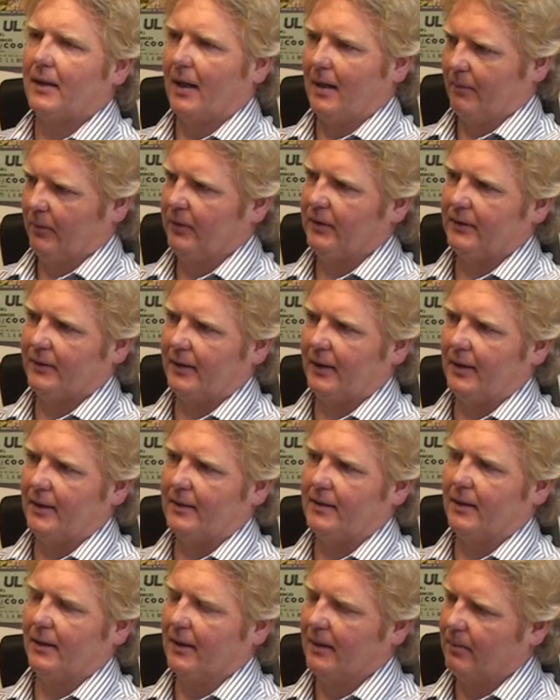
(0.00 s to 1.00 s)
Cameron
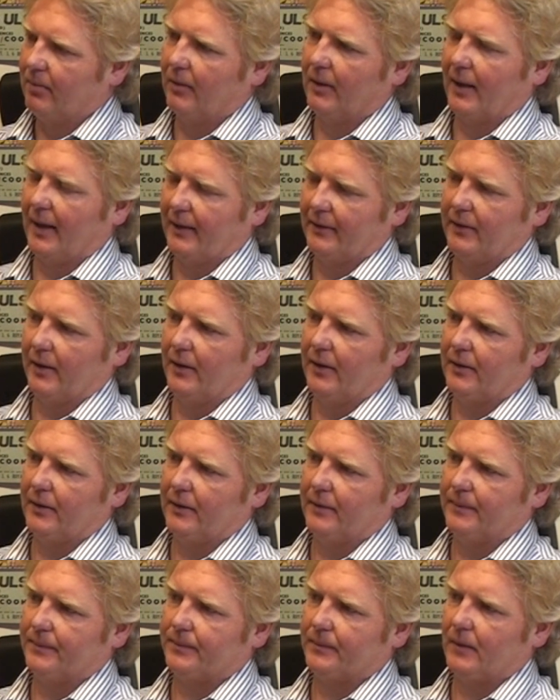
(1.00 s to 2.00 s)
sees the
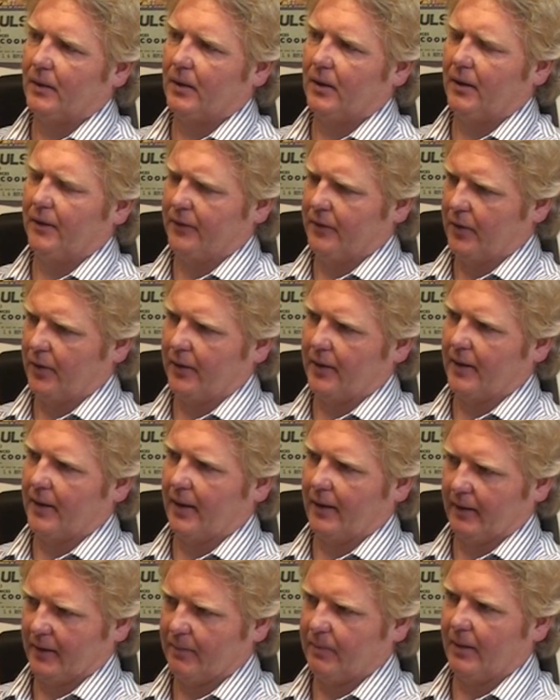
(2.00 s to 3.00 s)
liberalisation of Northern
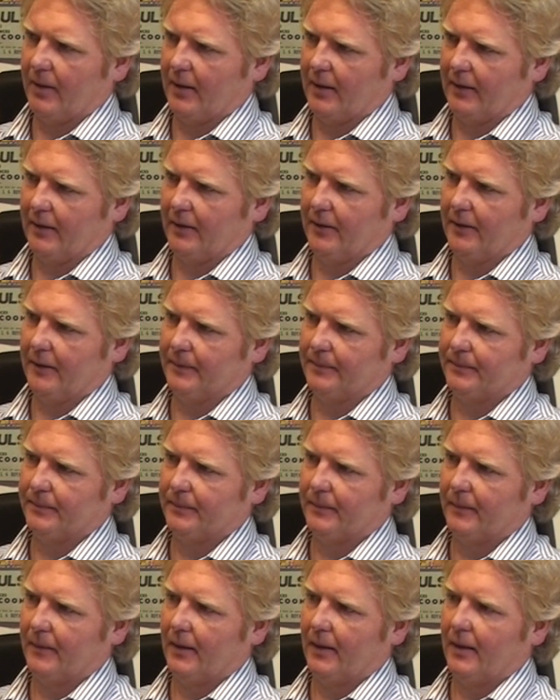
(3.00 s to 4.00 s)
Irish planning law
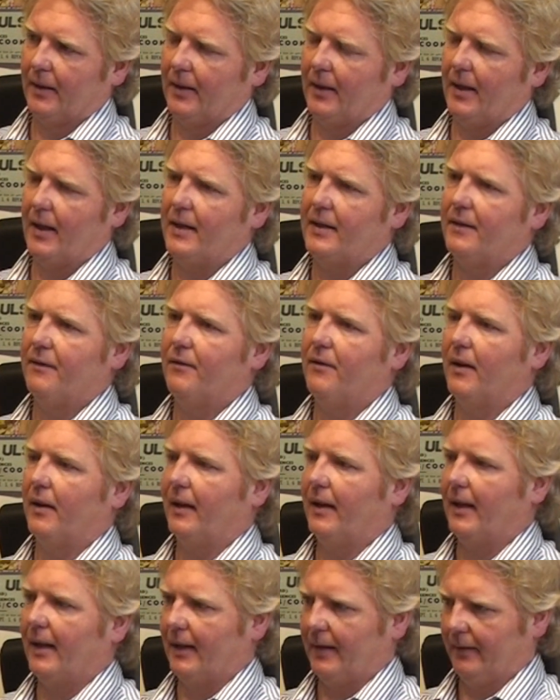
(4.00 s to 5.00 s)
as a
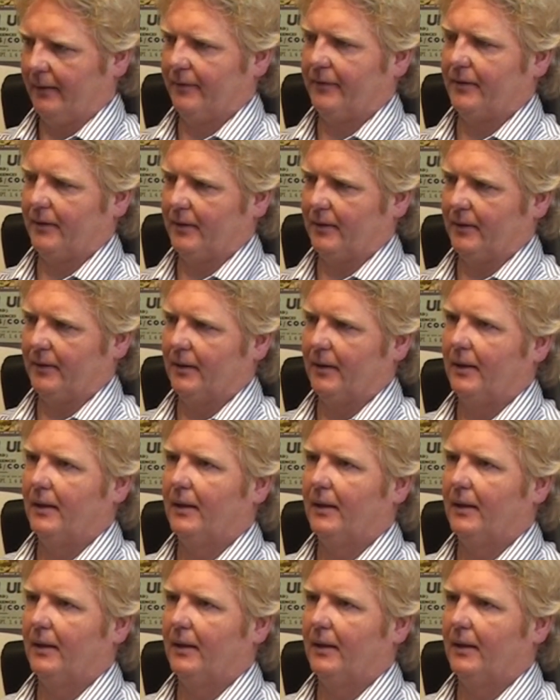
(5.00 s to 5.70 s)
very helpful